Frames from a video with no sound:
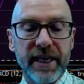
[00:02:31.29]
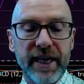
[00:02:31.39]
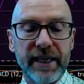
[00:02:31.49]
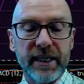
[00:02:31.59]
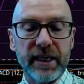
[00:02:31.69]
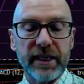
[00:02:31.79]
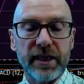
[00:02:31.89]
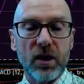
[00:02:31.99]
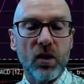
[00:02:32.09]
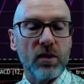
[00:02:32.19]

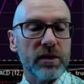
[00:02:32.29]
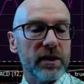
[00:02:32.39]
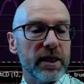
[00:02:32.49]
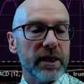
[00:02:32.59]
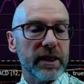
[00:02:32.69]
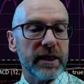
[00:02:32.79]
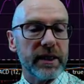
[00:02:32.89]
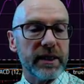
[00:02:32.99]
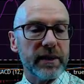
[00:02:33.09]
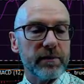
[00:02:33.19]
daily on
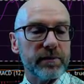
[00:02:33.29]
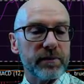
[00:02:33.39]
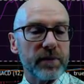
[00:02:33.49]
the um,